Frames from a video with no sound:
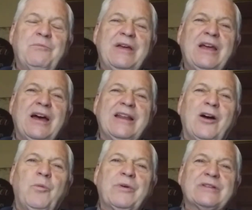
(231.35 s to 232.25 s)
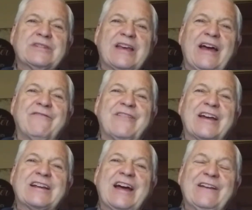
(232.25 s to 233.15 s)
May God help us to have
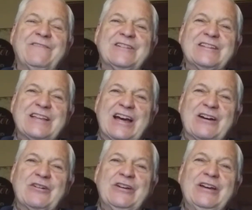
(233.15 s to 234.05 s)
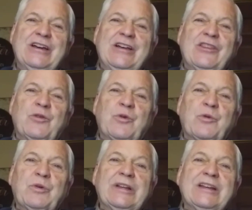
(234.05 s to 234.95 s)
that kind of desire, that we're
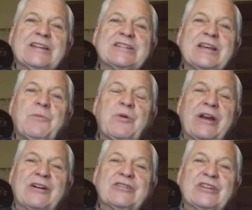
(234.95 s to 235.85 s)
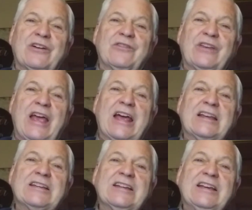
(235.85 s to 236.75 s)
willing to separate ourselves and